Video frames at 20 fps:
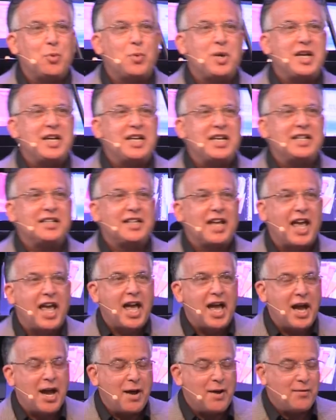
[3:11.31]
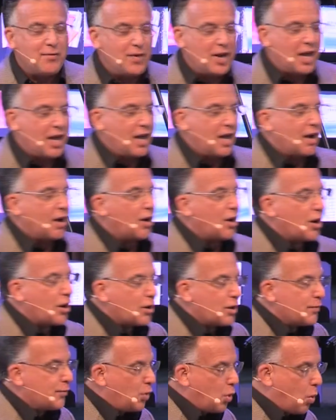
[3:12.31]
we need to have a
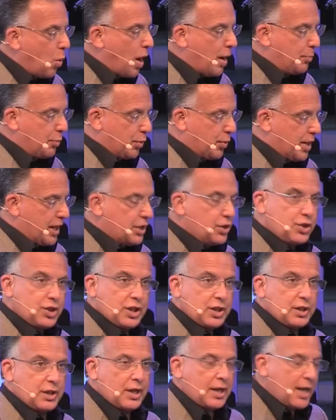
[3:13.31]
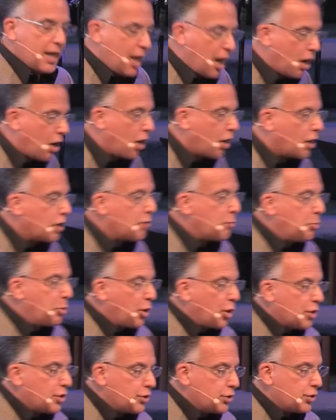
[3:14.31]
heart of cooperation a heart of
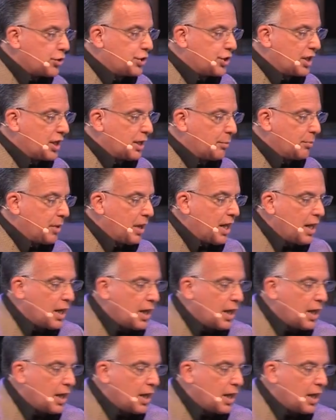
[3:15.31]
partnership.